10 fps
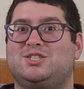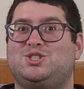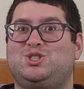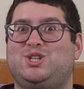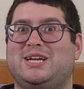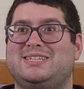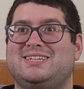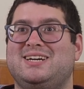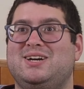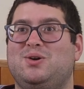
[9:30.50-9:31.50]
Shit.
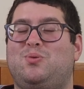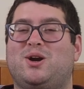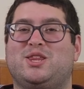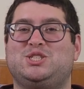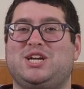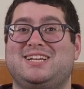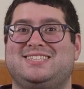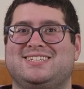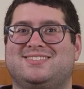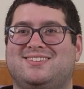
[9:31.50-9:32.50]
What are the
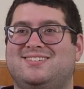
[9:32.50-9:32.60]
chances?